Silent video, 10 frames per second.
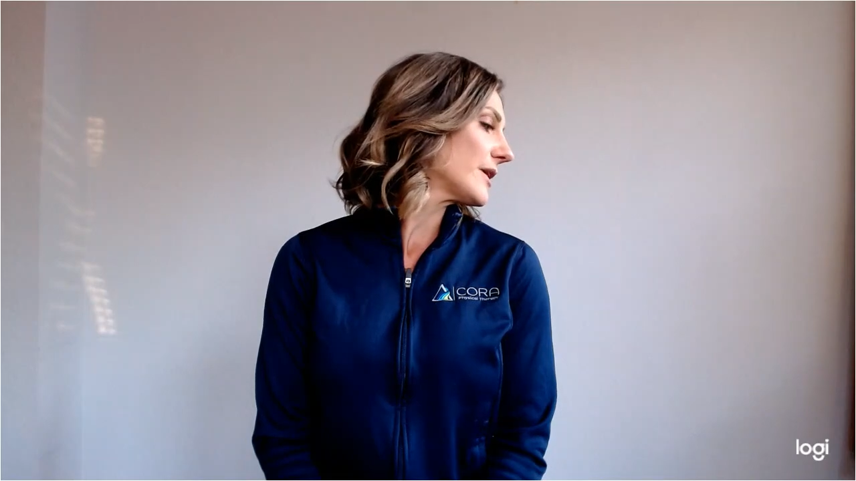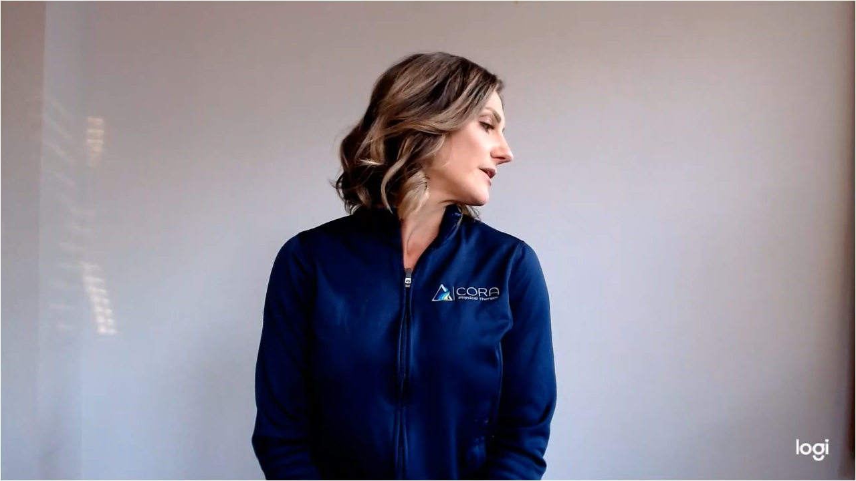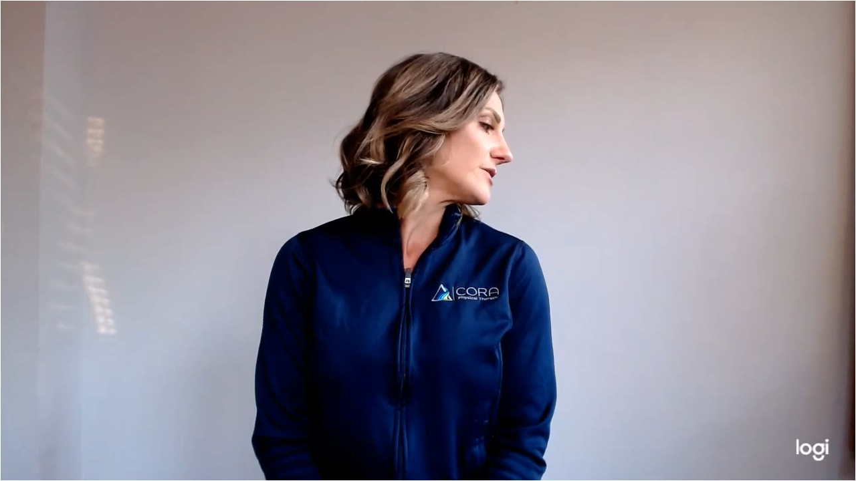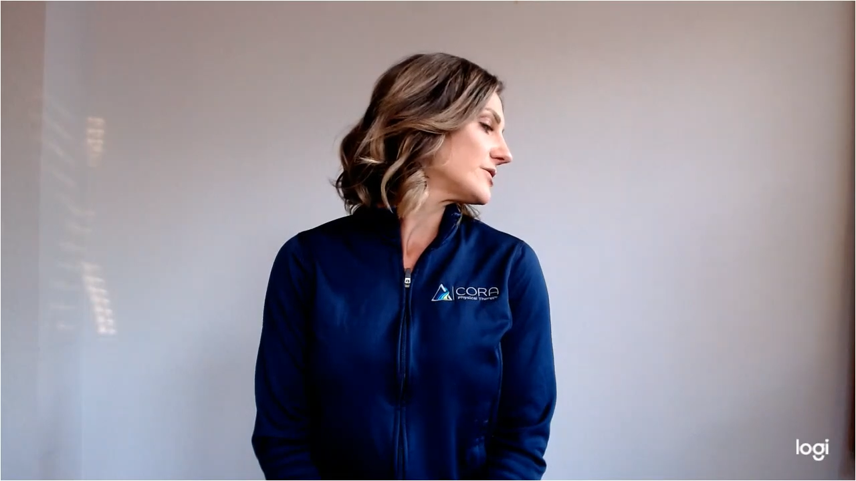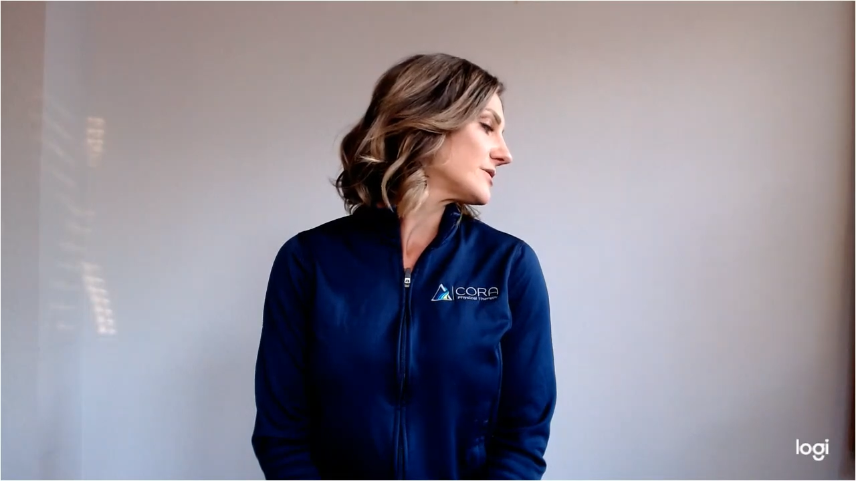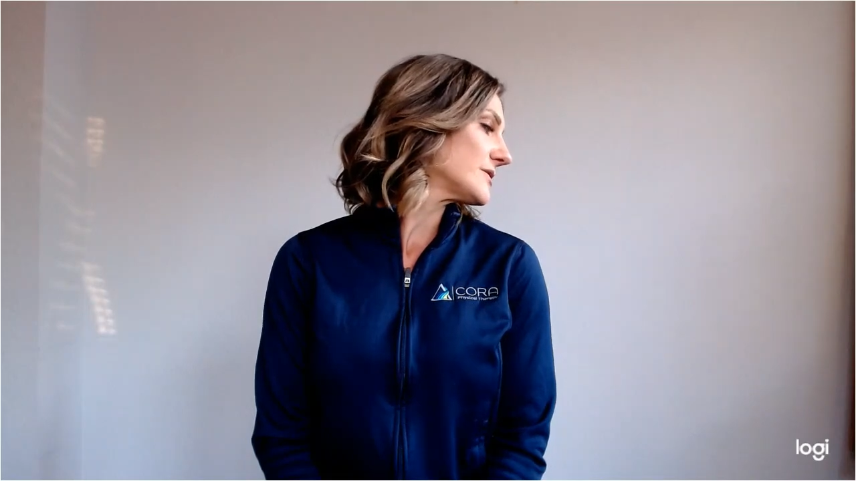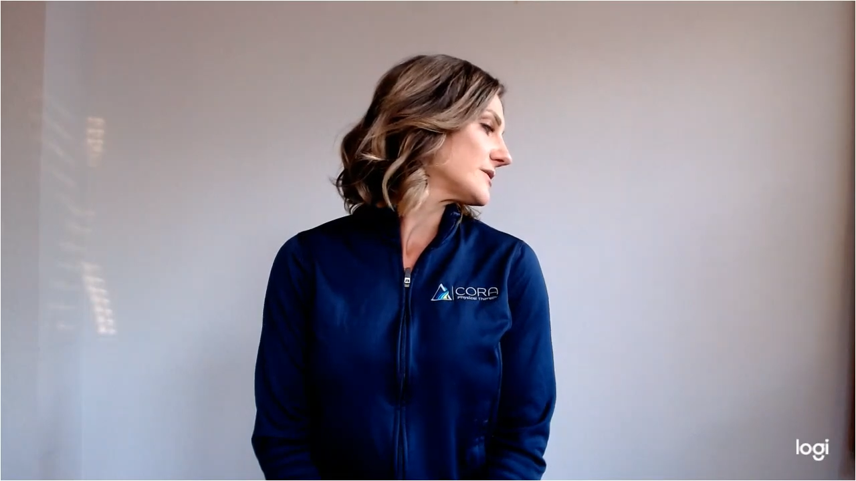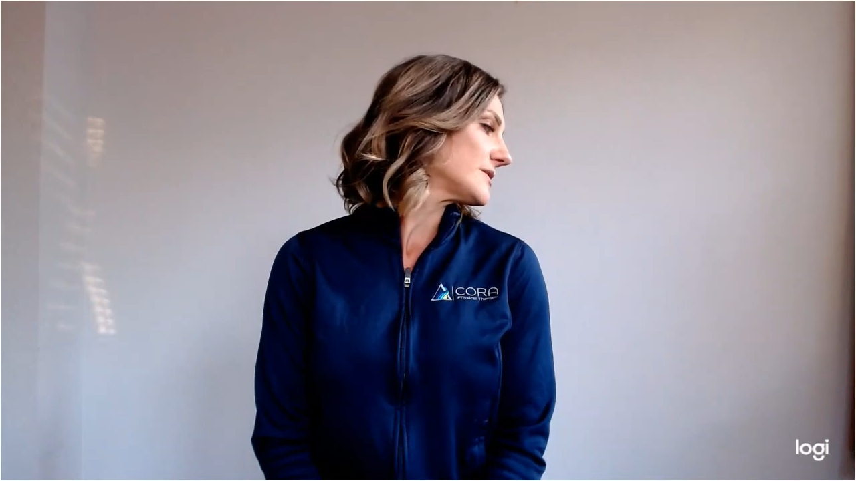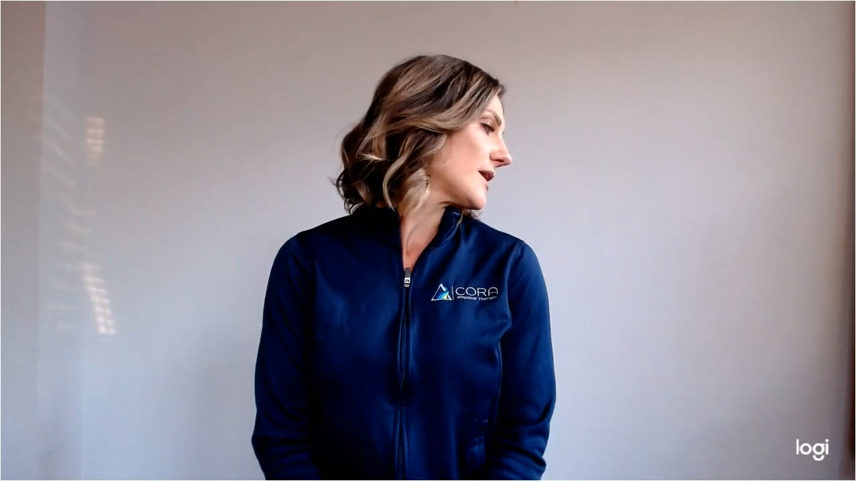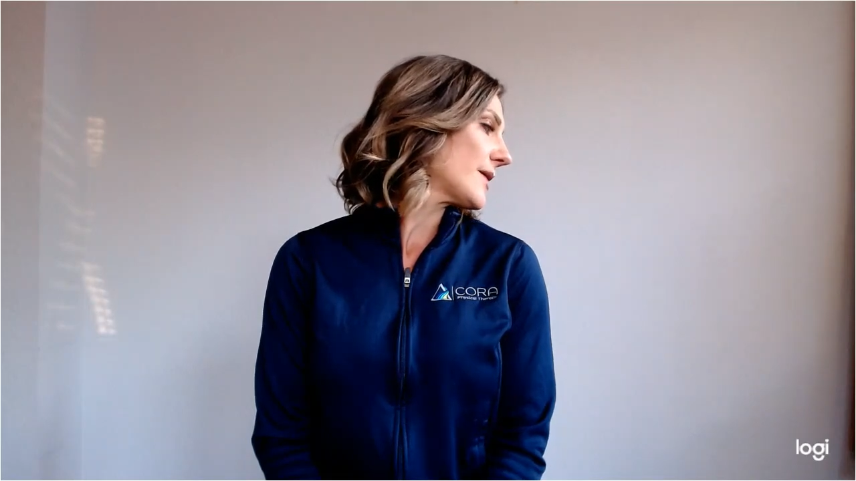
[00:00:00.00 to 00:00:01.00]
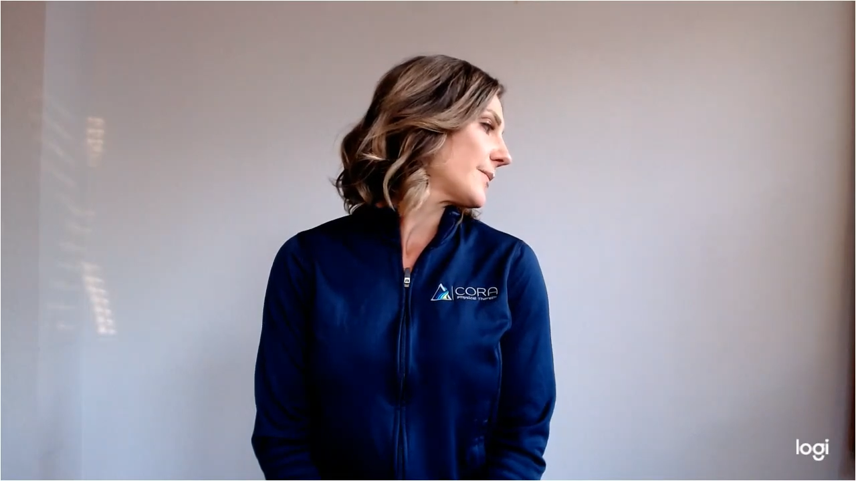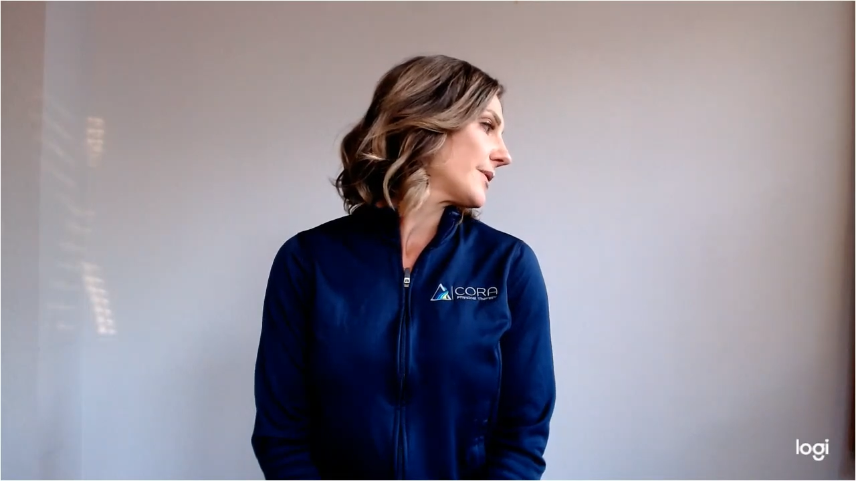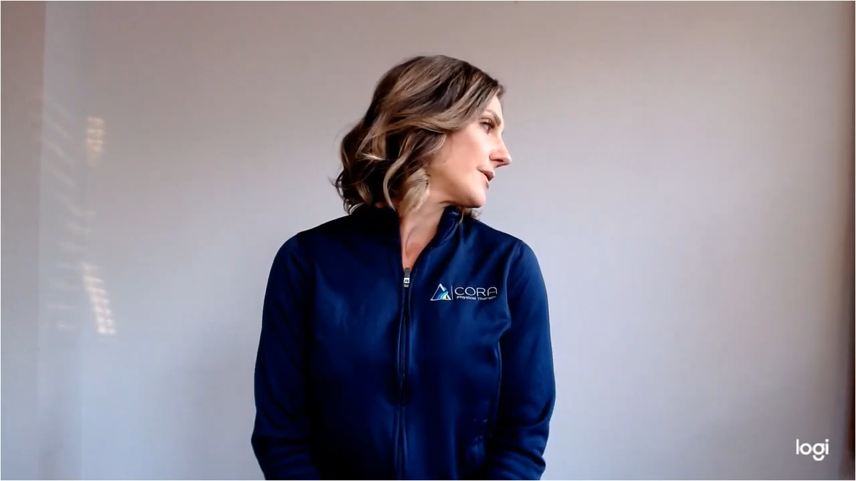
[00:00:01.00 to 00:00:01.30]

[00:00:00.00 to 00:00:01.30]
kind of just stop,